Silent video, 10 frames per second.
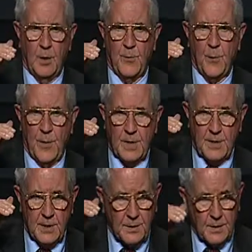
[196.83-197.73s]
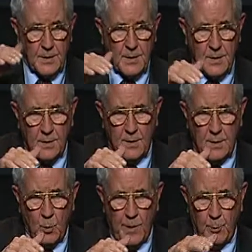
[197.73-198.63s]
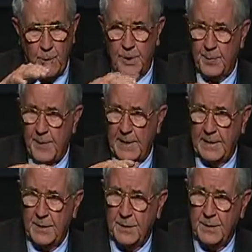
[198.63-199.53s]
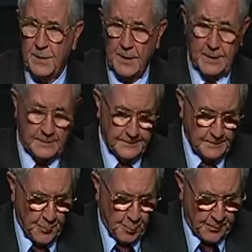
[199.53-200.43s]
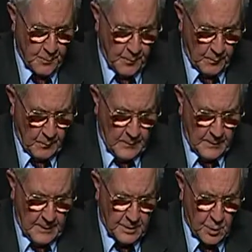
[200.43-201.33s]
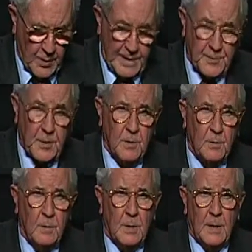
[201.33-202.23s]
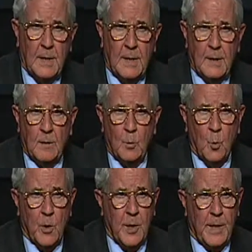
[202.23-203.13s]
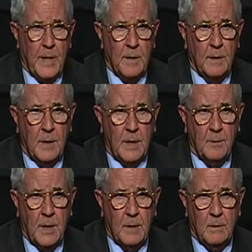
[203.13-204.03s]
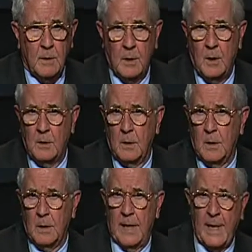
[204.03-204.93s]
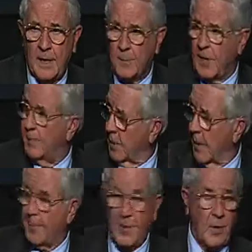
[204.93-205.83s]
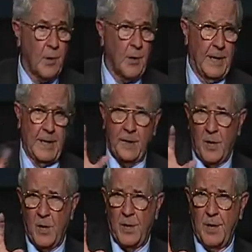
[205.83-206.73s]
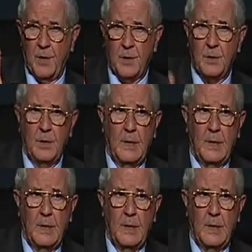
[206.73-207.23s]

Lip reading: for the distances that we were expecting to see. So after working, and a lot of people up here and in the audience